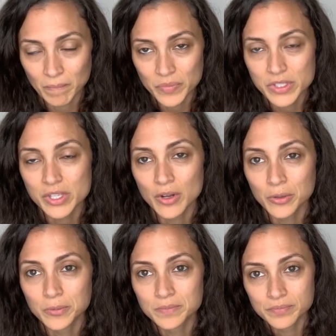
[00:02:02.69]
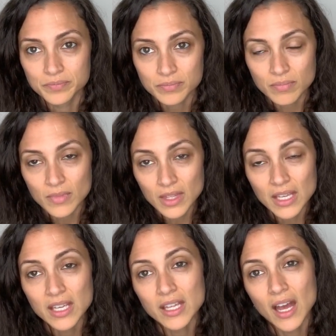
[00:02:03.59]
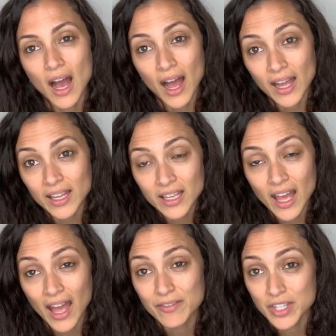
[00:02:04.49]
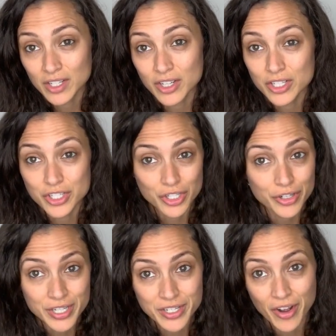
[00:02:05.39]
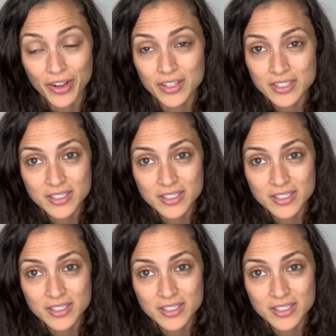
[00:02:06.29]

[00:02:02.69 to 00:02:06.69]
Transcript: So I have done sugar detox